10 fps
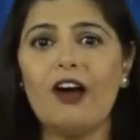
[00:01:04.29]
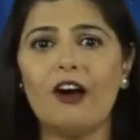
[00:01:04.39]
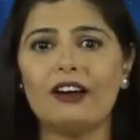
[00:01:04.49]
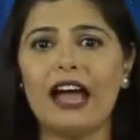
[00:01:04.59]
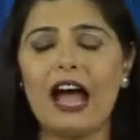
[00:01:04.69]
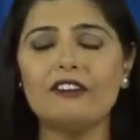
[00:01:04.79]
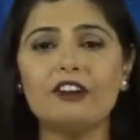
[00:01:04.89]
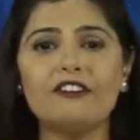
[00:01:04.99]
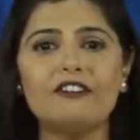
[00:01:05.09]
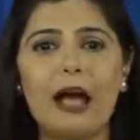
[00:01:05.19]
or have
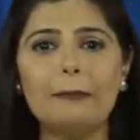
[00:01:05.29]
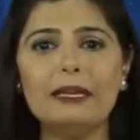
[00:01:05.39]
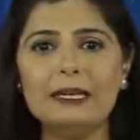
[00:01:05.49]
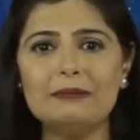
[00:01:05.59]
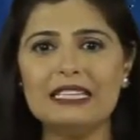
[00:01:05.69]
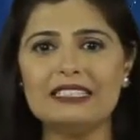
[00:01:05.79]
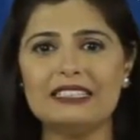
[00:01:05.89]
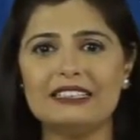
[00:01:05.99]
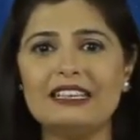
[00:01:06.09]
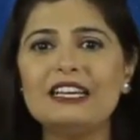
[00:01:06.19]
a family
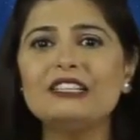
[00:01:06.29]
meeting